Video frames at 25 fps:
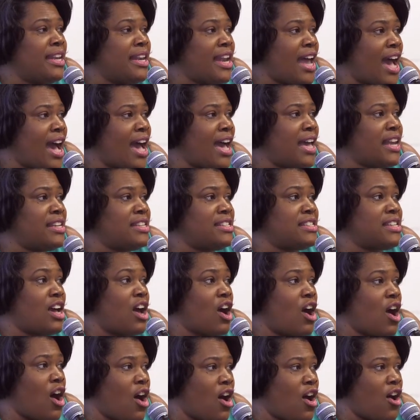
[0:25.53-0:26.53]
not
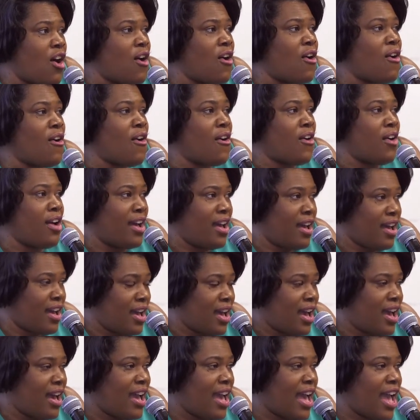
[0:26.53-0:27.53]
all
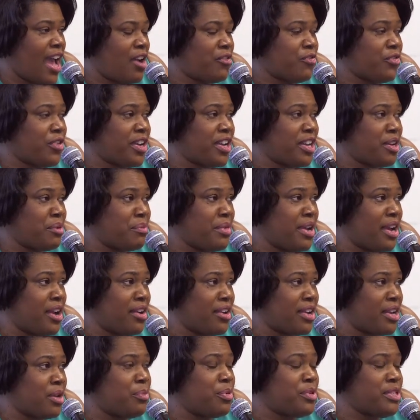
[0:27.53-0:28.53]
African
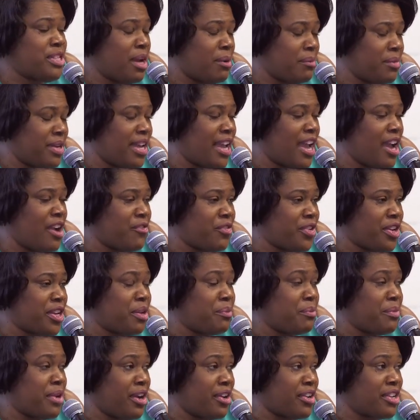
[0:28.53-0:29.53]
American, predominantly
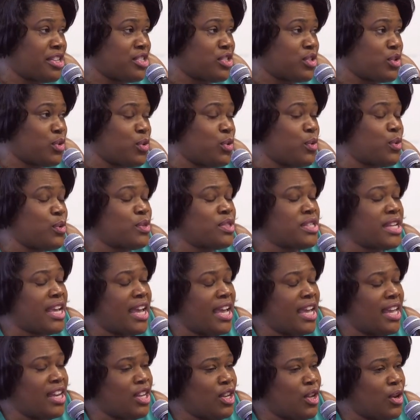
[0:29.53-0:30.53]
African American schools
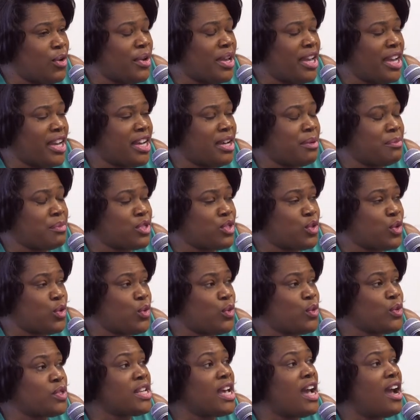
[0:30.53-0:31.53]
and low income
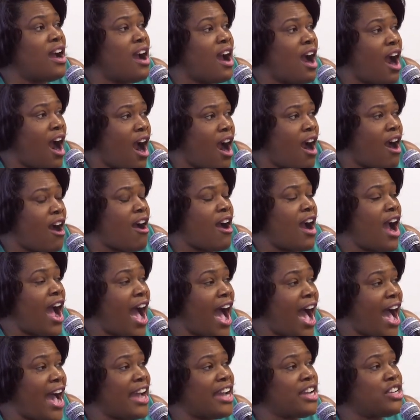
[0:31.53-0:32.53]
schools are
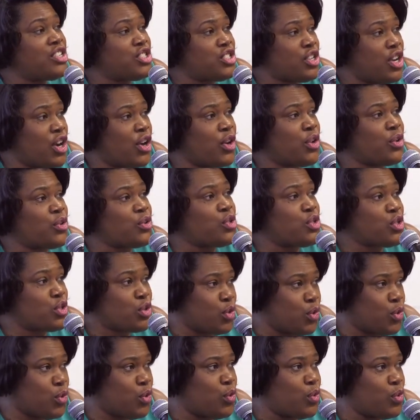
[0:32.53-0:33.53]
high churn
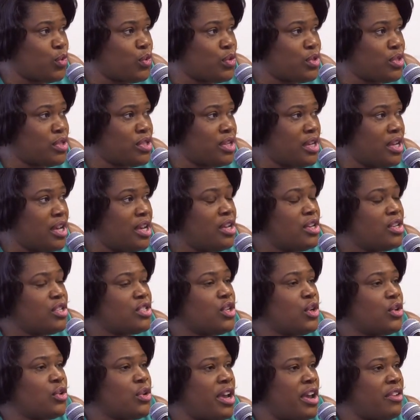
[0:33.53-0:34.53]
schools.
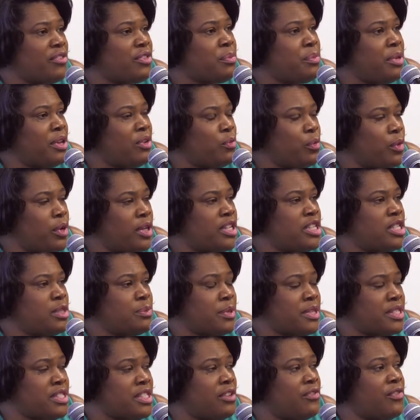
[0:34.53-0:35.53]
So you have to be really
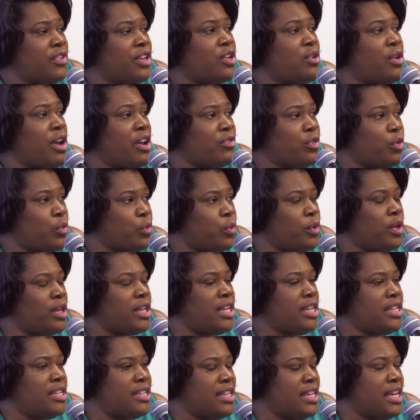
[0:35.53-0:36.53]
specific. You have to
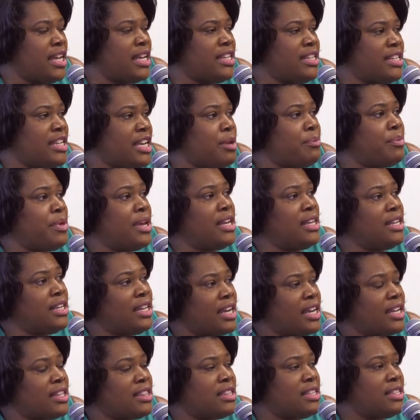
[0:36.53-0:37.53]
really dig deep and
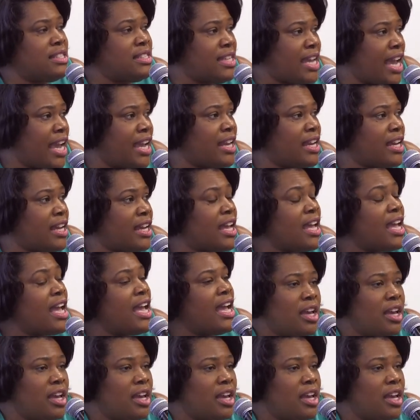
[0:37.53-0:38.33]
look at the data.